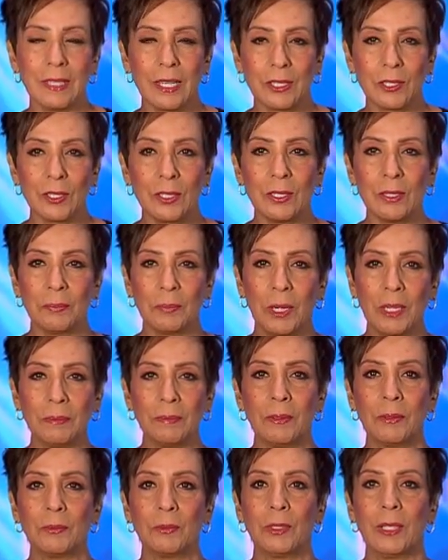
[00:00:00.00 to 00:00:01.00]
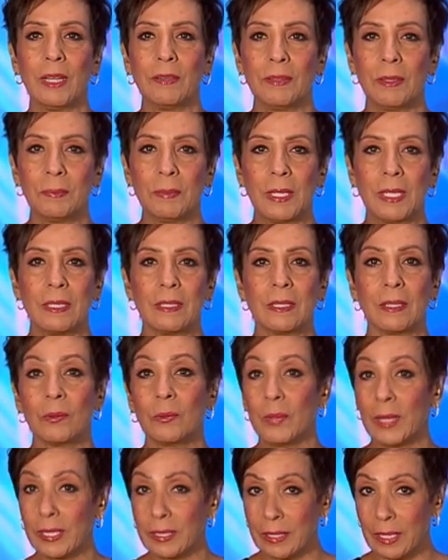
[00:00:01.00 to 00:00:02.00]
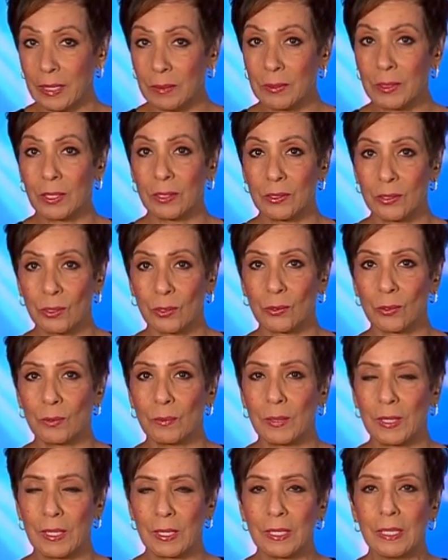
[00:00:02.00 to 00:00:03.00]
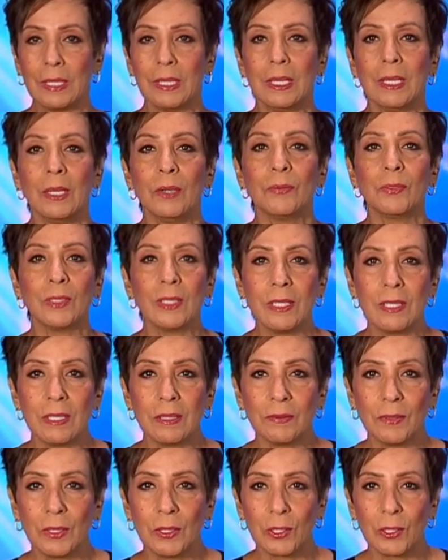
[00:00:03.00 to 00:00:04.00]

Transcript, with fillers: election department will we'll have updates on wait times on social media. For a list of